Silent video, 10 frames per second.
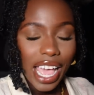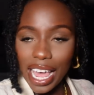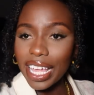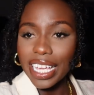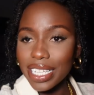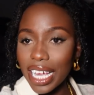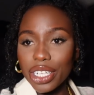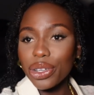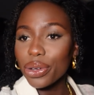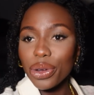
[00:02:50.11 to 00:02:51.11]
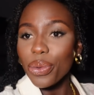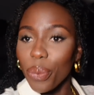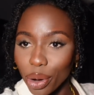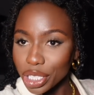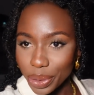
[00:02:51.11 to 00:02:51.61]
like, it's like I don't know
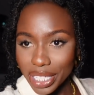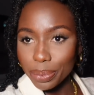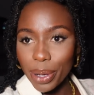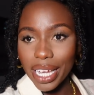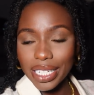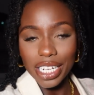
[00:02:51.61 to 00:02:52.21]
what to expect.